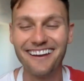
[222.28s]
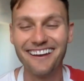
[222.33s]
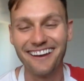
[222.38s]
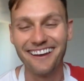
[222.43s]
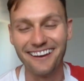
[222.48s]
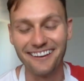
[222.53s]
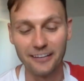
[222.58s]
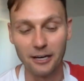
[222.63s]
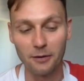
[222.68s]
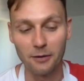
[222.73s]

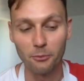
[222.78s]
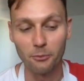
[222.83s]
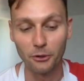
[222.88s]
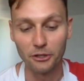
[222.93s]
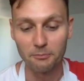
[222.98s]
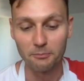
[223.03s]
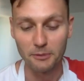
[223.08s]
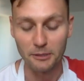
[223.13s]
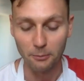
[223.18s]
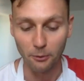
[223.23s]
And I bring
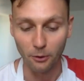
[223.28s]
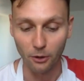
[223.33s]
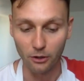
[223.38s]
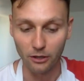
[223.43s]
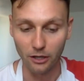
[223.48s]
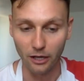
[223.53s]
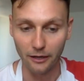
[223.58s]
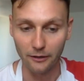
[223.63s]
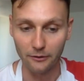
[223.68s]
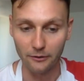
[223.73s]

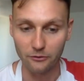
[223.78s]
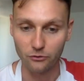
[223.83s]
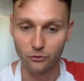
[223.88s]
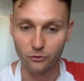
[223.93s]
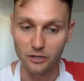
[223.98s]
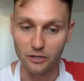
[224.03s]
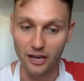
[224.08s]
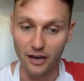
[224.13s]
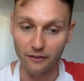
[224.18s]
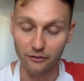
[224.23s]
people
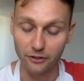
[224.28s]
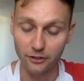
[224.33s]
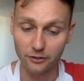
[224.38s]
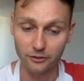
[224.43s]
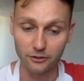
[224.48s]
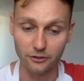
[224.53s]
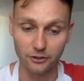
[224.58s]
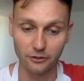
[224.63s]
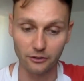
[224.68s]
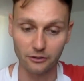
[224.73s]
together,
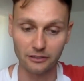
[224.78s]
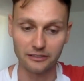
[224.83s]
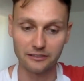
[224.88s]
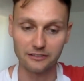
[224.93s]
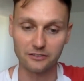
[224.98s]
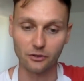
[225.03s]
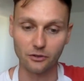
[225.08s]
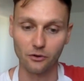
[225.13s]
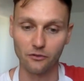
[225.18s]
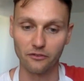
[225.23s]
and
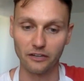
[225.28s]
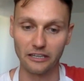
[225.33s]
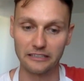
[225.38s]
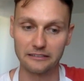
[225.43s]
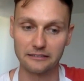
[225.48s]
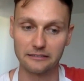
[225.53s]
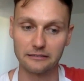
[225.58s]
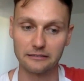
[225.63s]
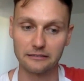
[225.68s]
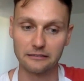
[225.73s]
so
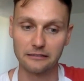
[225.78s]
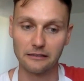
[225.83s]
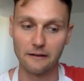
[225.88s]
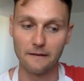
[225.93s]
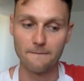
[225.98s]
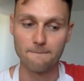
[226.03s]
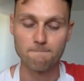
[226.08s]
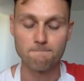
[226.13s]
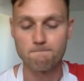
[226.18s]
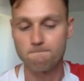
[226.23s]
that
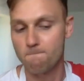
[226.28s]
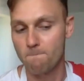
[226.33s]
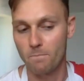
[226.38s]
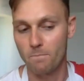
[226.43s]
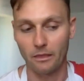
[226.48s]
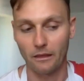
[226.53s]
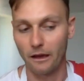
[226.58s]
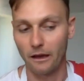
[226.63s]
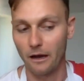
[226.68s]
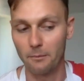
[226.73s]

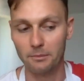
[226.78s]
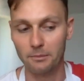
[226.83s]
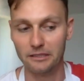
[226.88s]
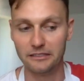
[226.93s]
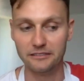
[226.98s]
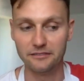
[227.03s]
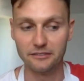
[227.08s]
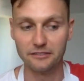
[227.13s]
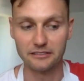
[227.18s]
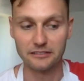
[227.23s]
I
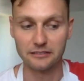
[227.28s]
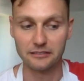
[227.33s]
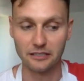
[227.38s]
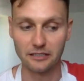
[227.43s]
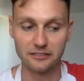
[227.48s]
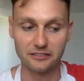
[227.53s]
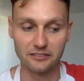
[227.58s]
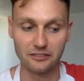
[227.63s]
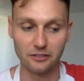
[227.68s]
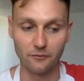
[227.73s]
believe
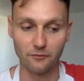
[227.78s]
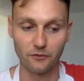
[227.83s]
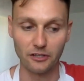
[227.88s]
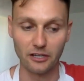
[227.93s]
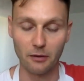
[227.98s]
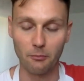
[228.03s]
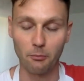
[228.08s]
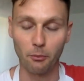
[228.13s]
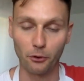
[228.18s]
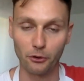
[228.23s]
it's something
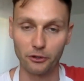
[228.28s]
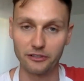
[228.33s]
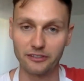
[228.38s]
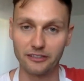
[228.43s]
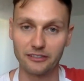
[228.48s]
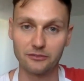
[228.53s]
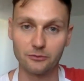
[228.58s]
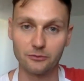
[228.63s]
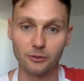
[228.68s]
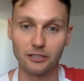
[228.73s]
important
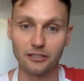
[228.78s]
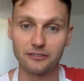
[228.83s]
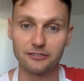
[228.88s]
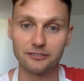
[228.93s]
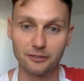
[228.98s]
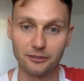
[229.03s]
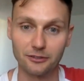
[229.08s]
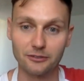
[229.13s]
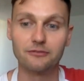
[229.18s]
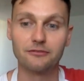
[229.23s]
as well.
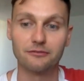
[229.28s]
So